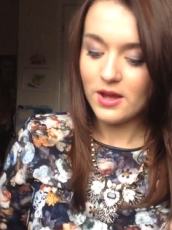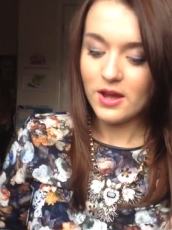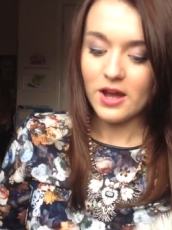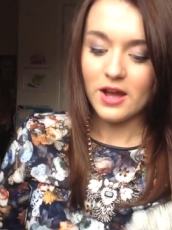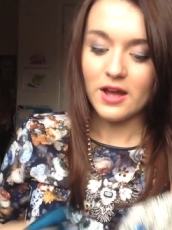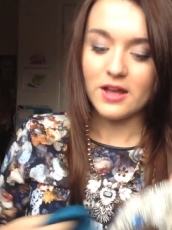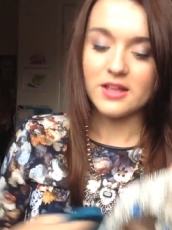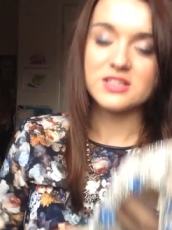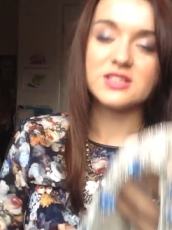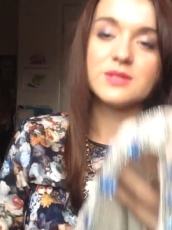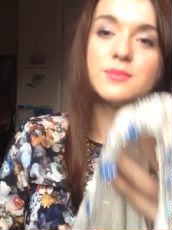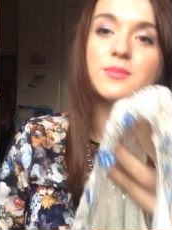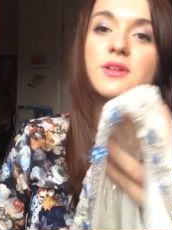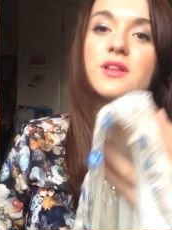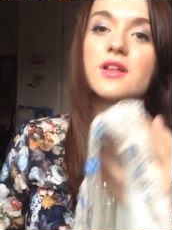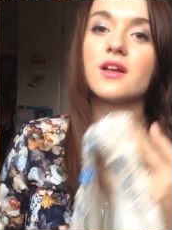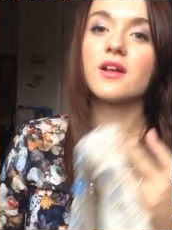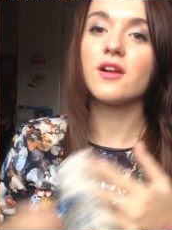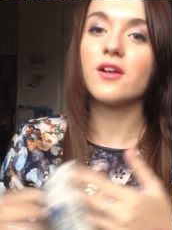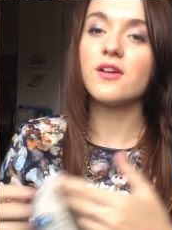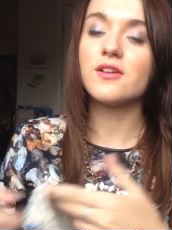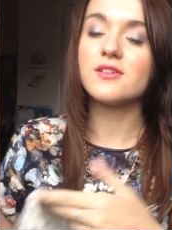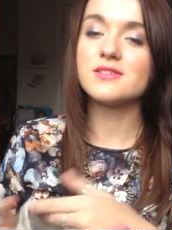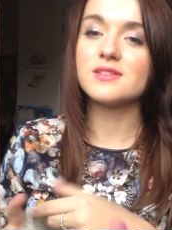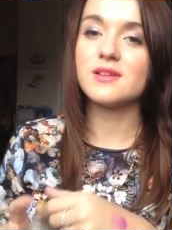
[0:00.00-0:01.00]
Uh, some of the
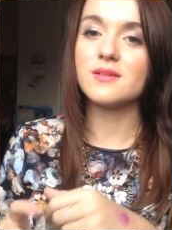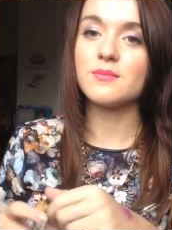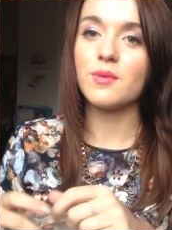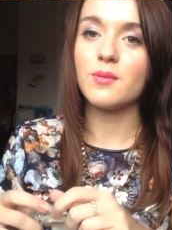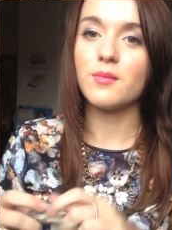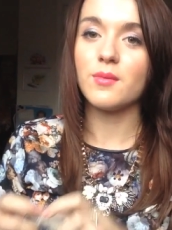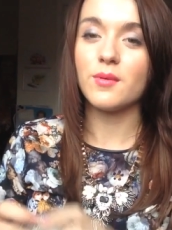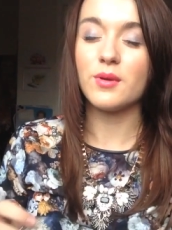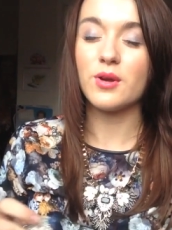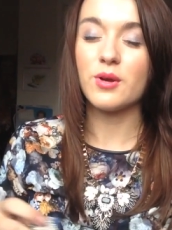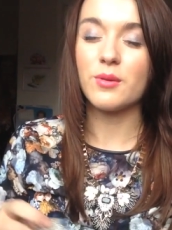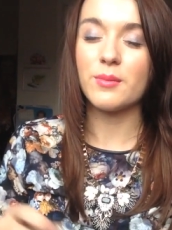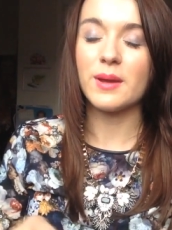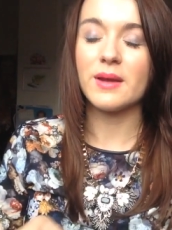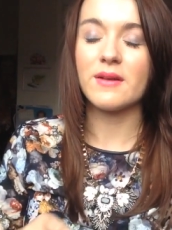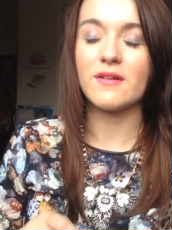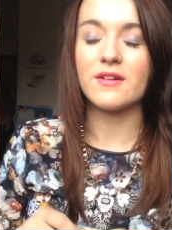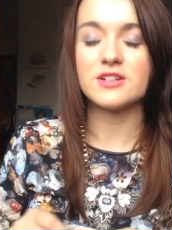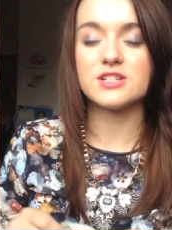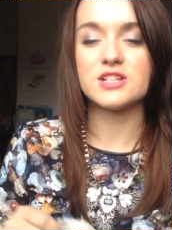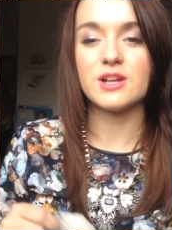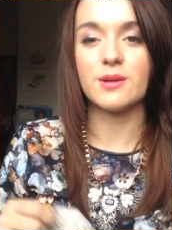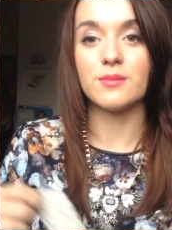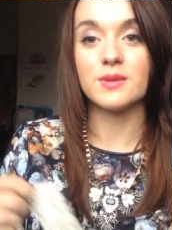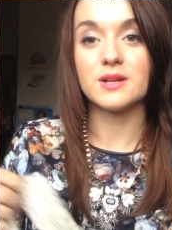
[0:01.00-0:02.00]
clothes that my mum got me are
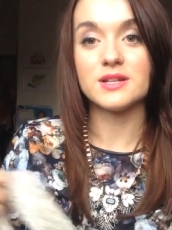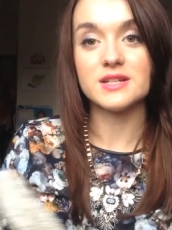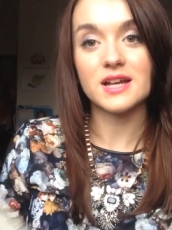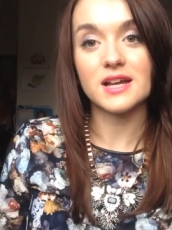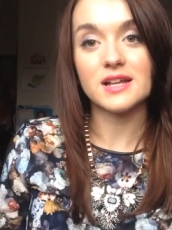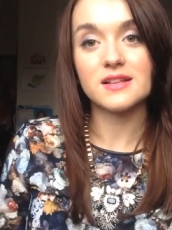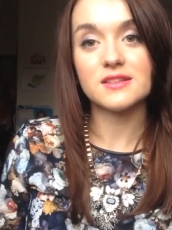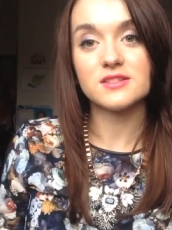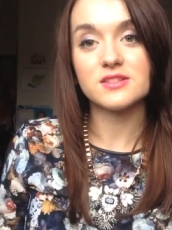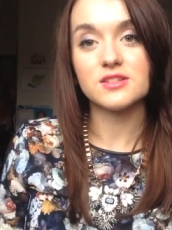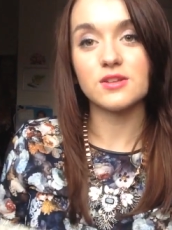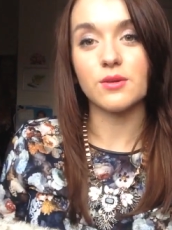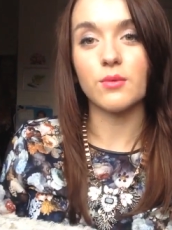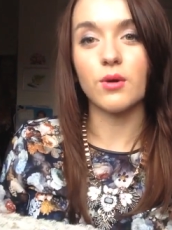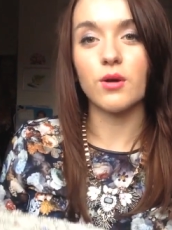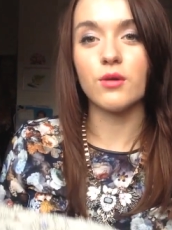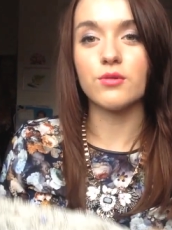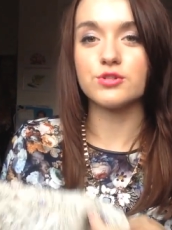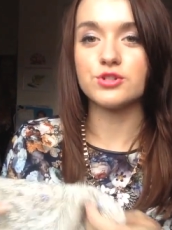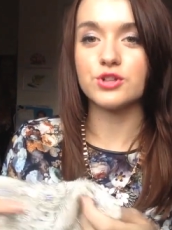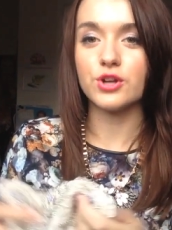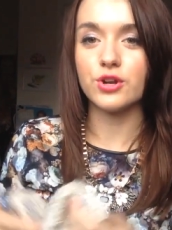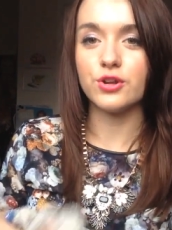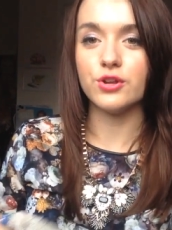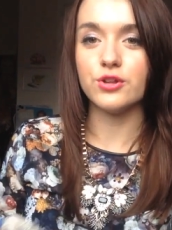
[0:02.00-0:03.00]
actually at my dad's, so I'll
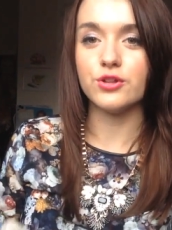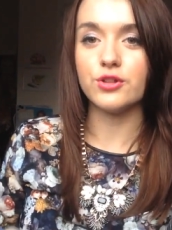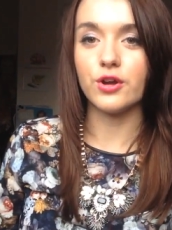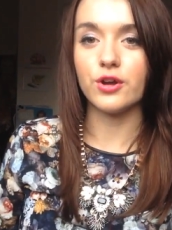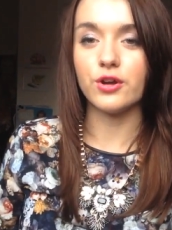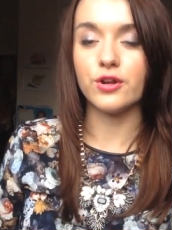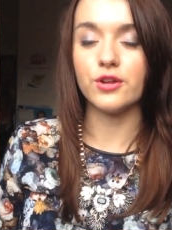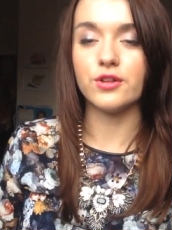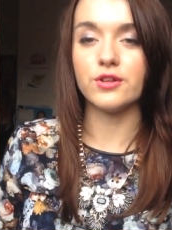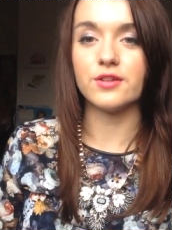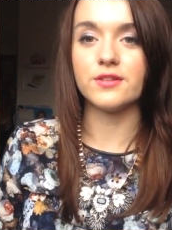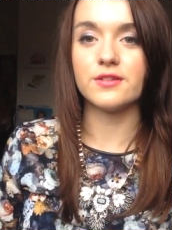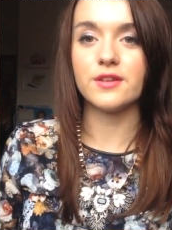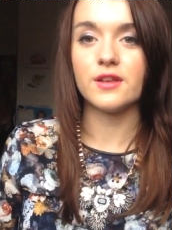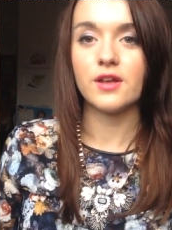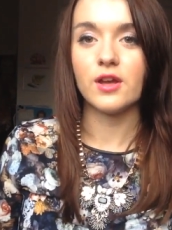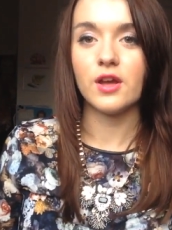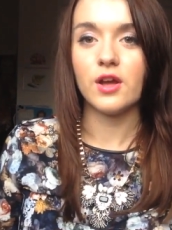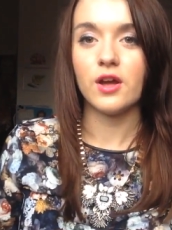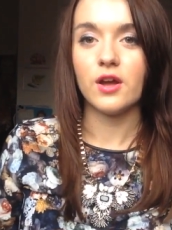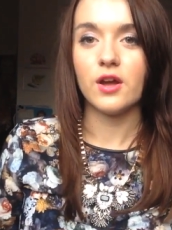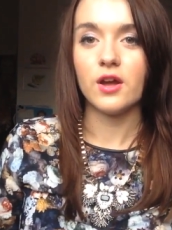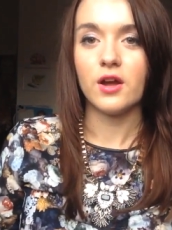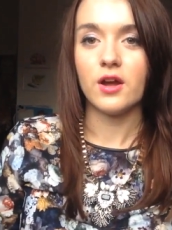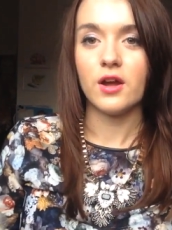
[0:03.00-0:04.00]
show you those
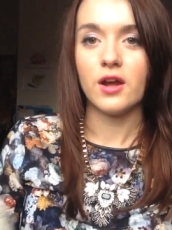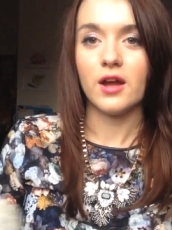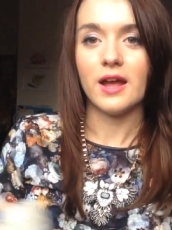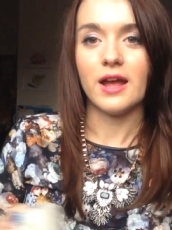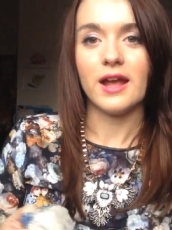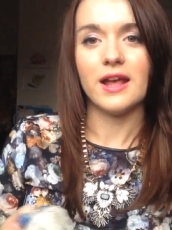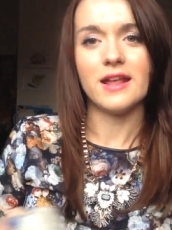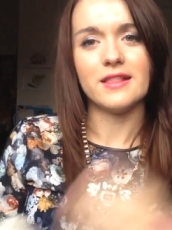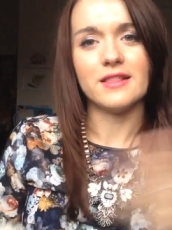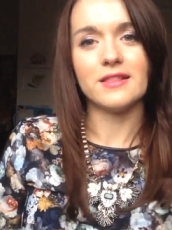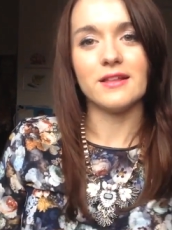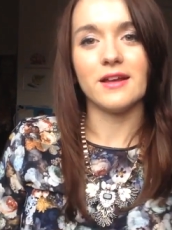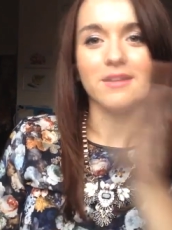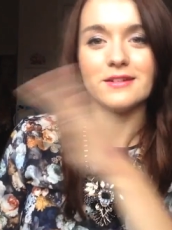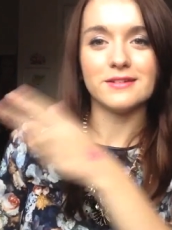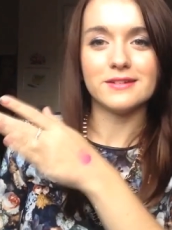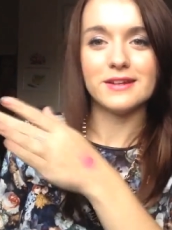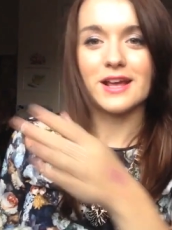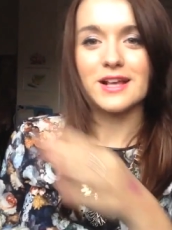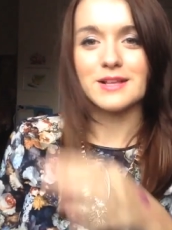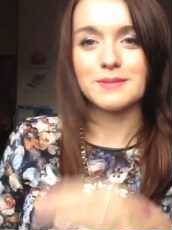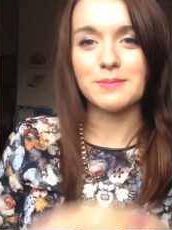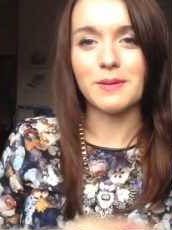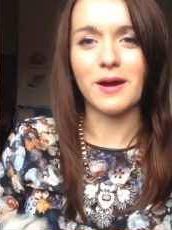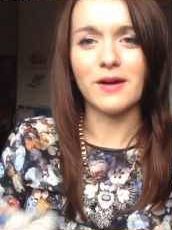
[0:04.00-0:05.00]
in the
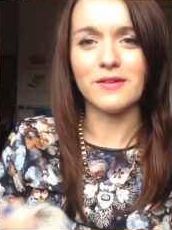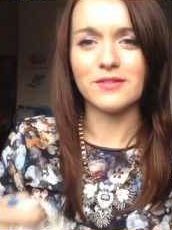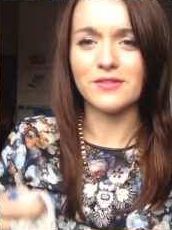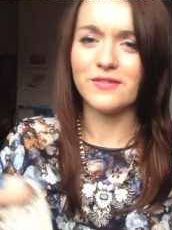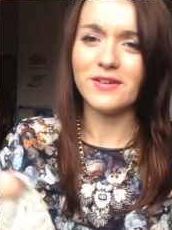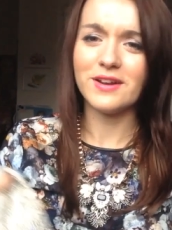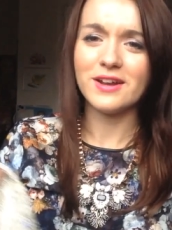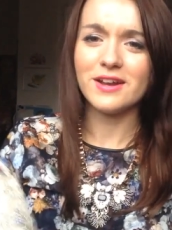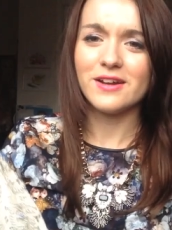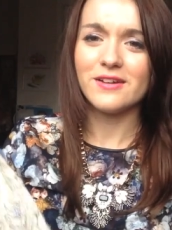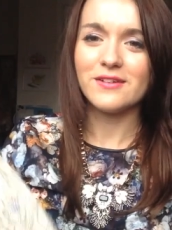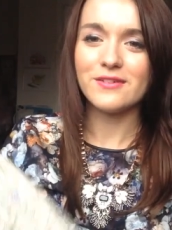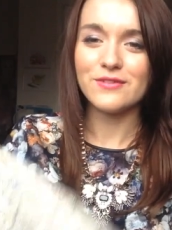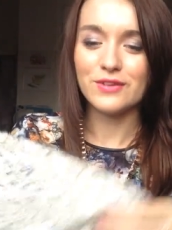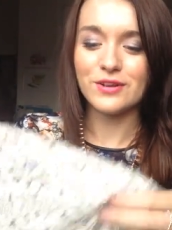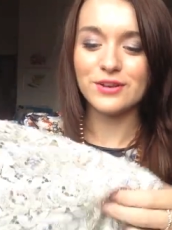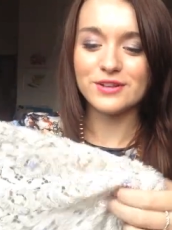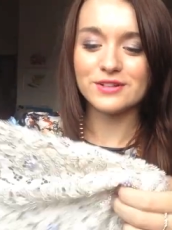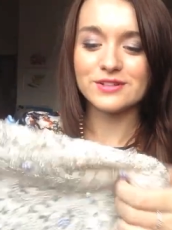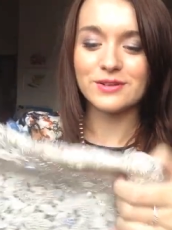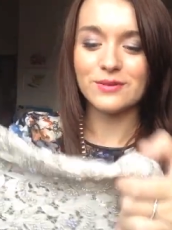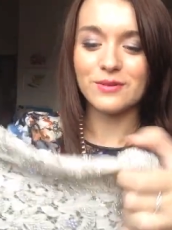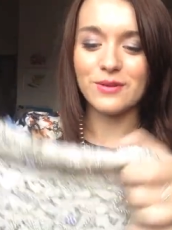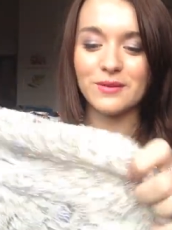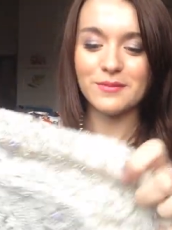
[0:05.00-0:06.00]
next part of the video, if you
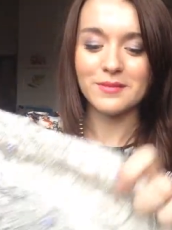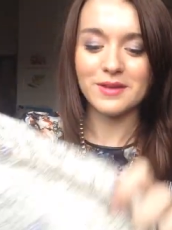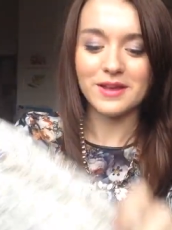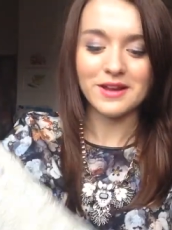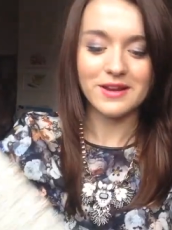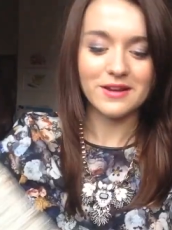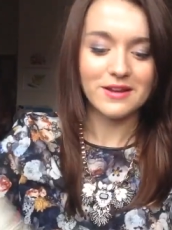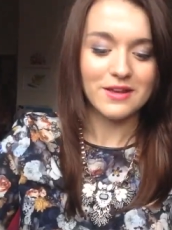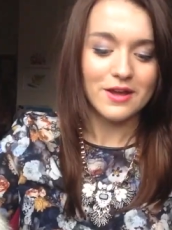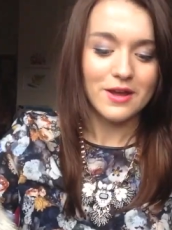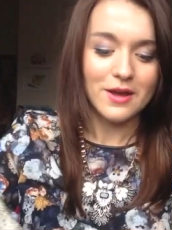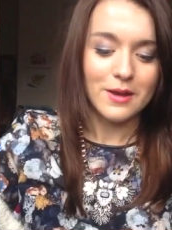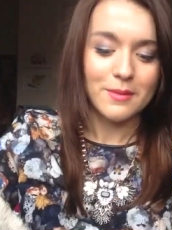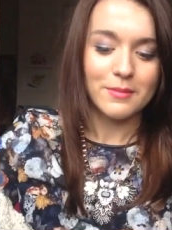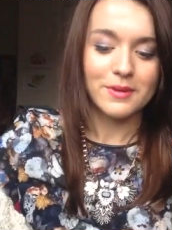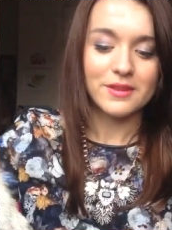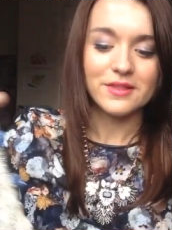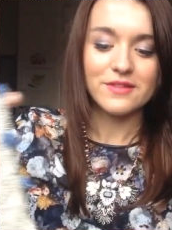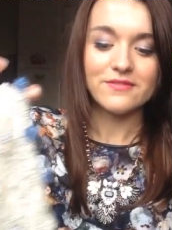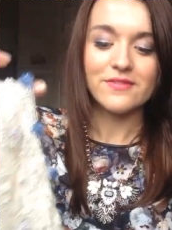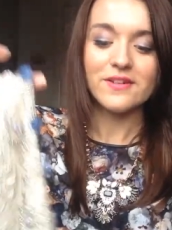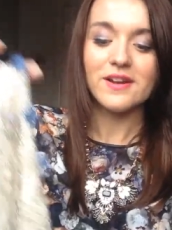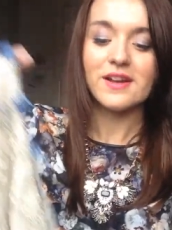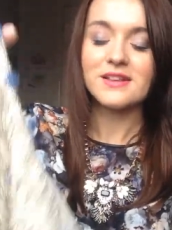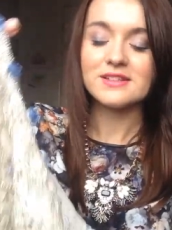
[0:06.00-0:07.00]
understand what I mean. But
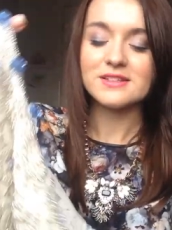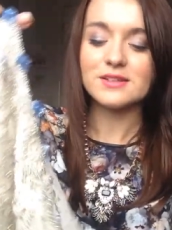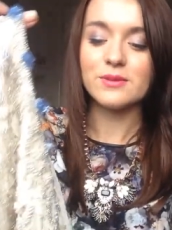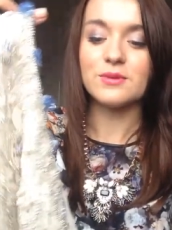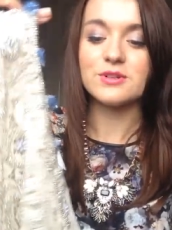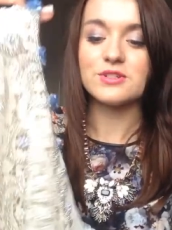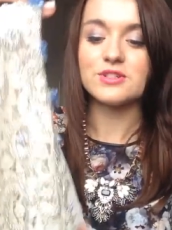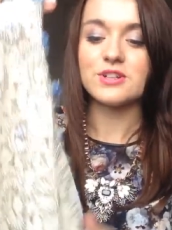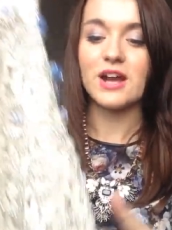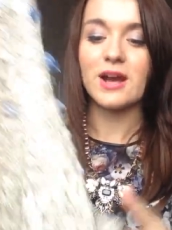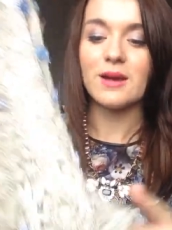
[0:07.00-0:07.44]
the first thing which I